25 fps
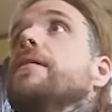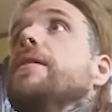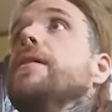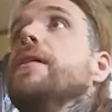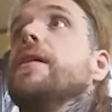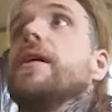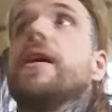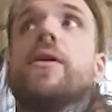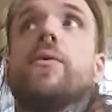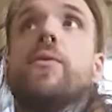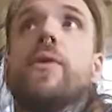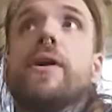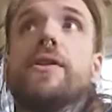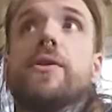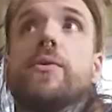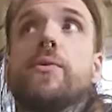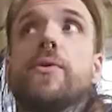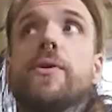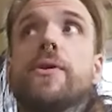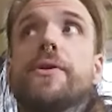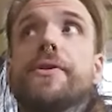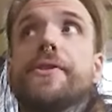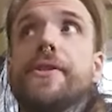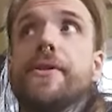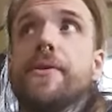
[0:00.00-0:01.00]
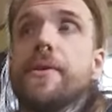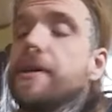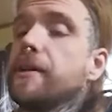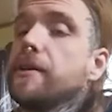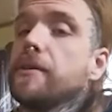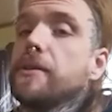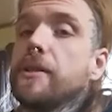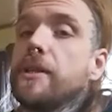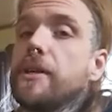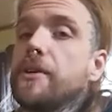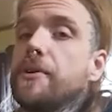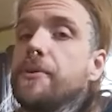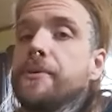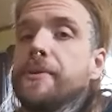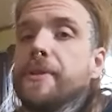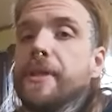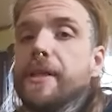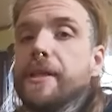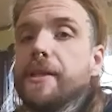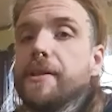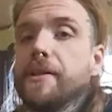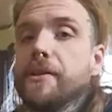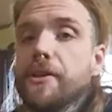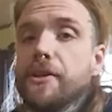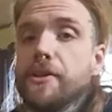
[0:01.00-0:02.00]
you're going to want the world to know that you're
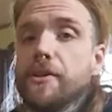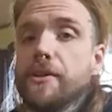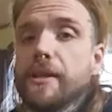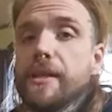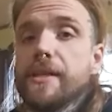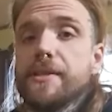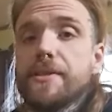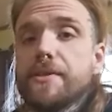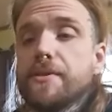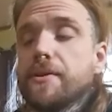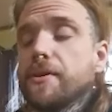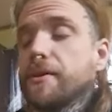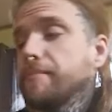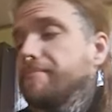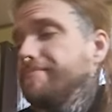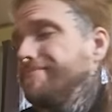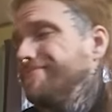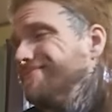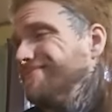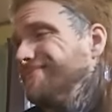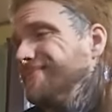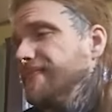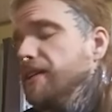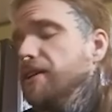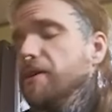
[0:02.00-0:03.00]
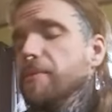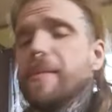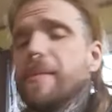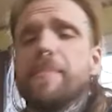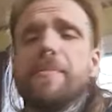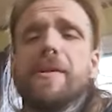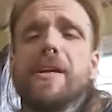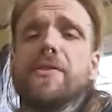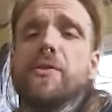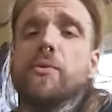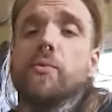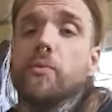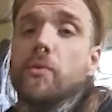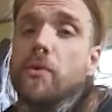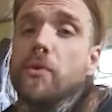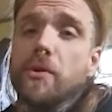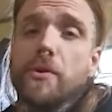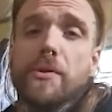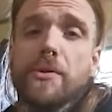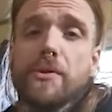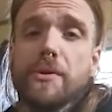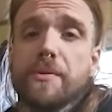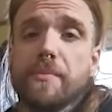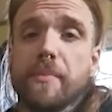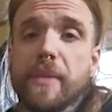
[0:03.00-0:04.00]
lonely, or your listener, you know, maybe not the
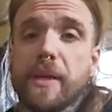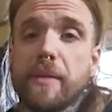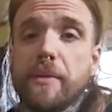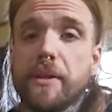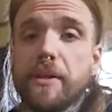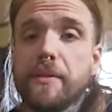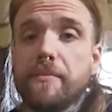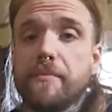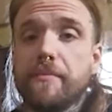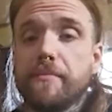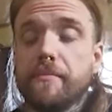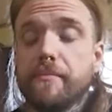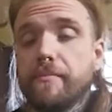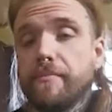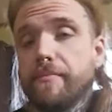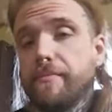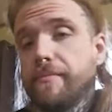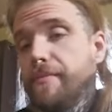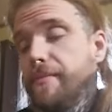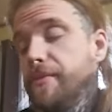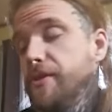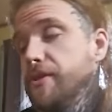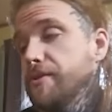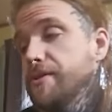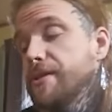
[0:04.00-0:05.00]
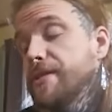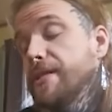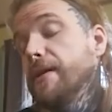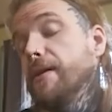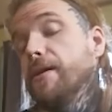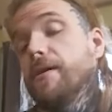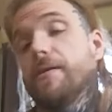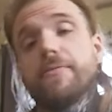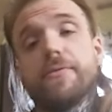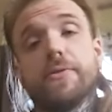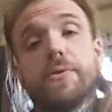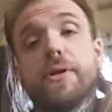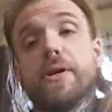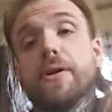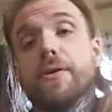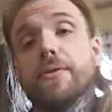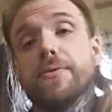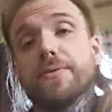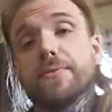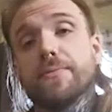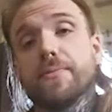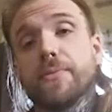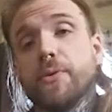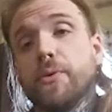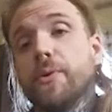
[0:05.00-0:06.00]
world, maybe yourself, who
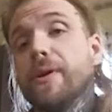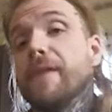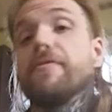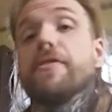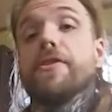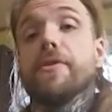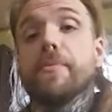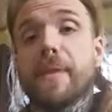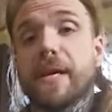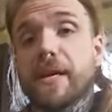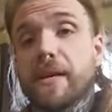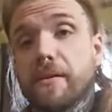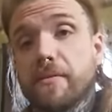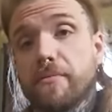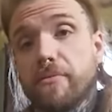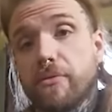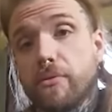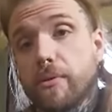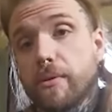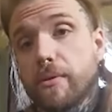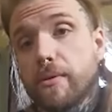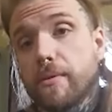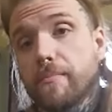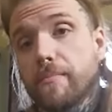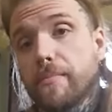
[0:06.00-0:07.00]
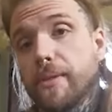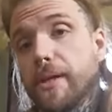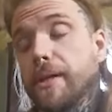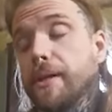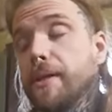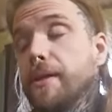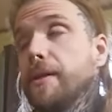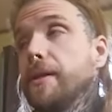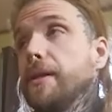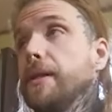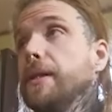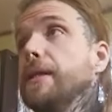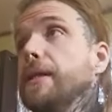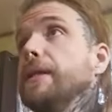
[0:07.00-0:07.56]
knows, whoever you're making it for. But,